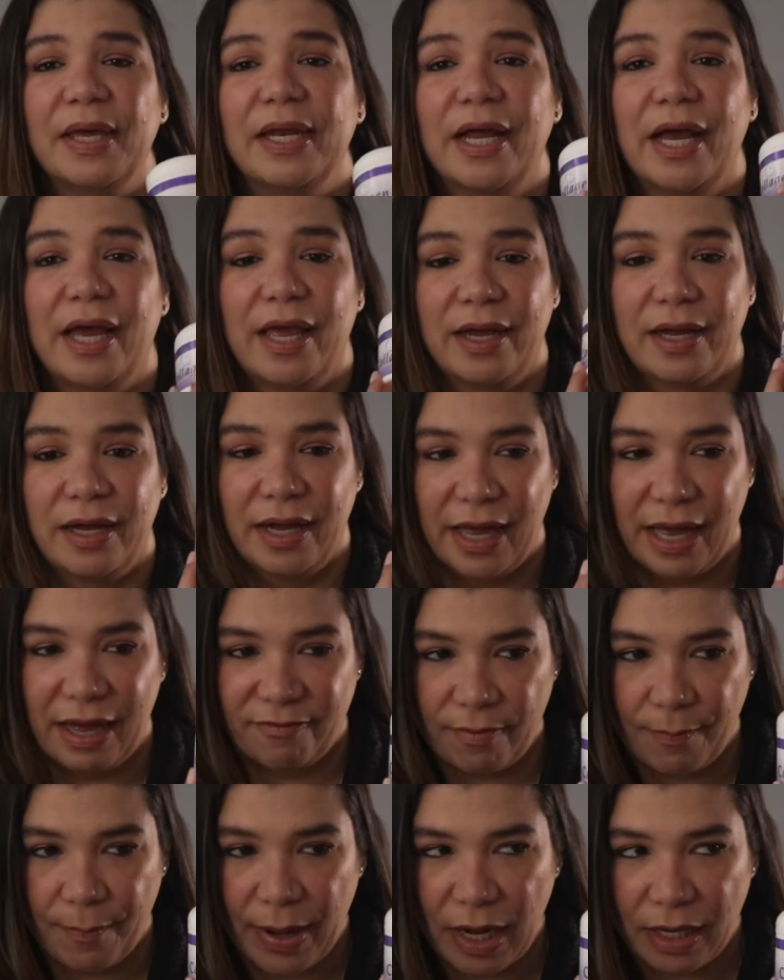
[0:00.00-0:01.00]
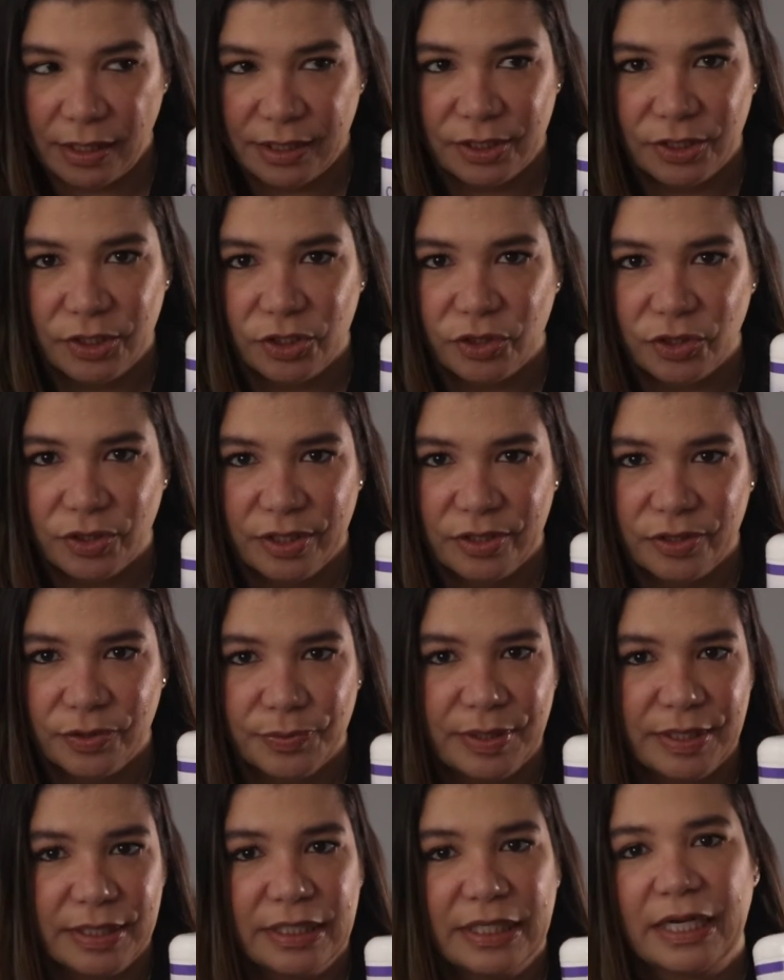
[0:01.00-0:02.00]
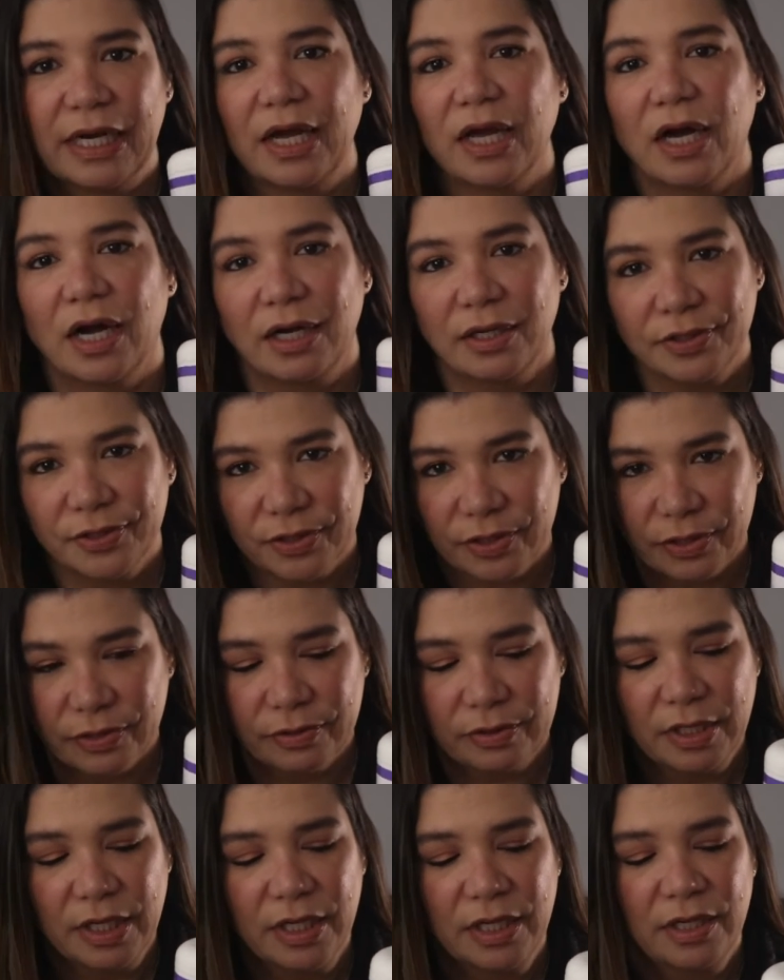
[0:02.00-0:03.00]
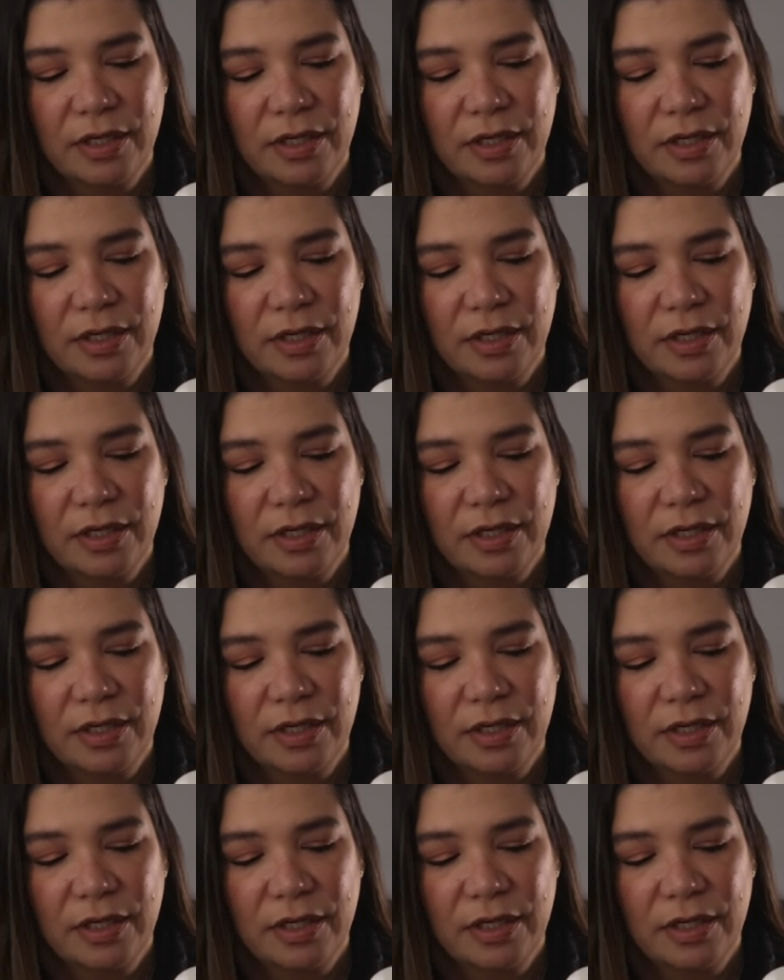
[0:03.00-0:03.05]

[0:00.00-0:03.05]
and I have a Paula's Choice one that I also